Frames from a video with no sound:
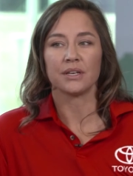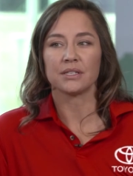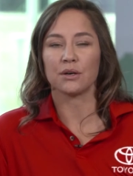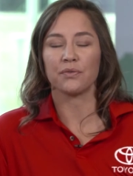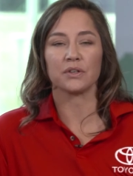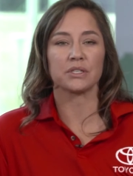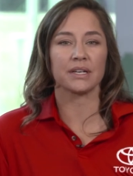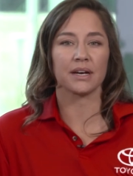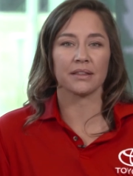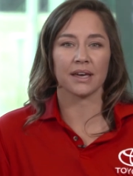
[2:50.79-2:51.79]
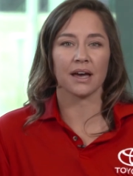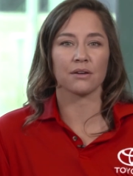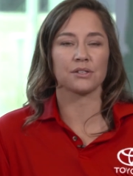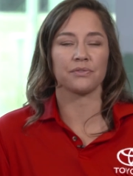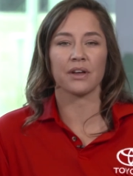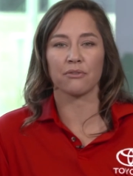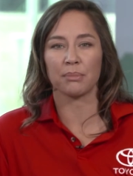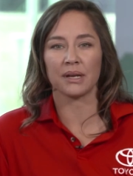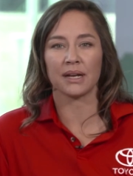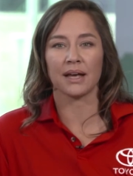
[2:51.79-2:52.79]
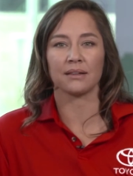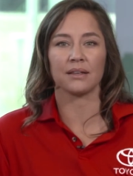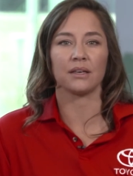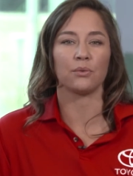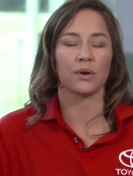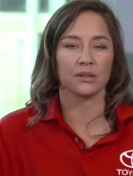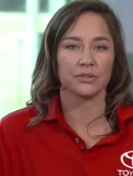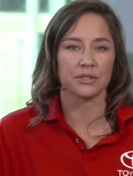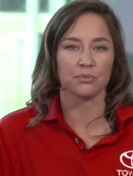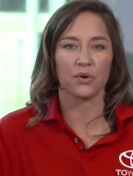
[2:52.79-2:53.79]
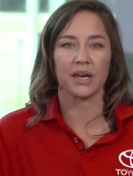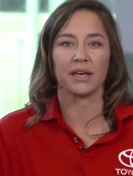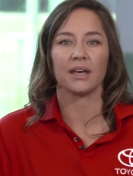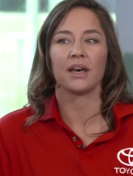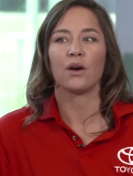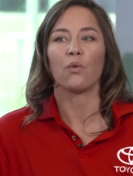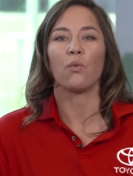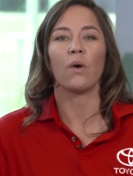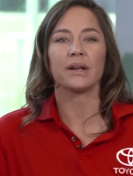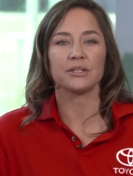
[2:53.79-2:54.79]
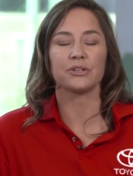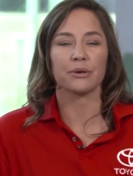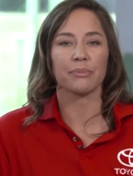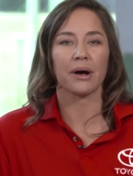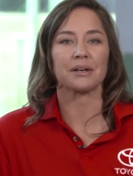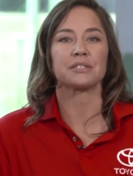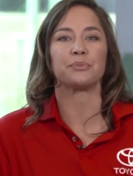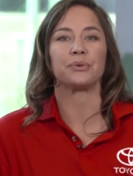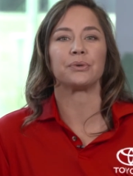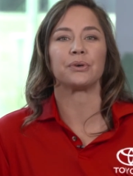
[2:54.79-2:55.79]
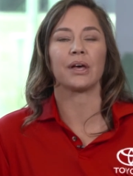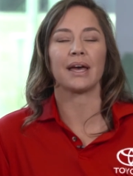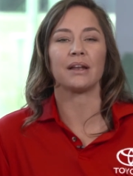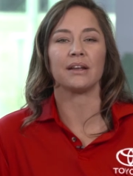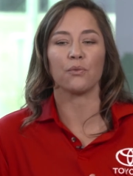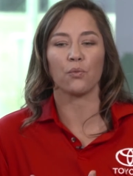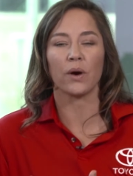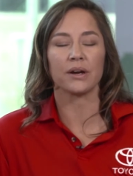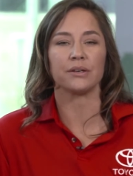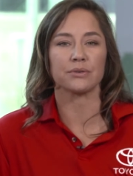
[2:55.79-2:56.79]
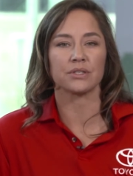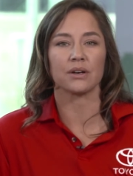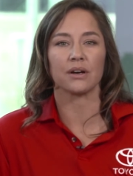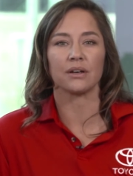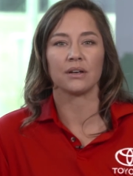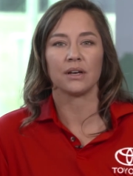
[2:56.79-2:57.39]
So if you're sitting on the couch, you've never been an athlete, you want to lose some weight, what is your impossible and where do you start?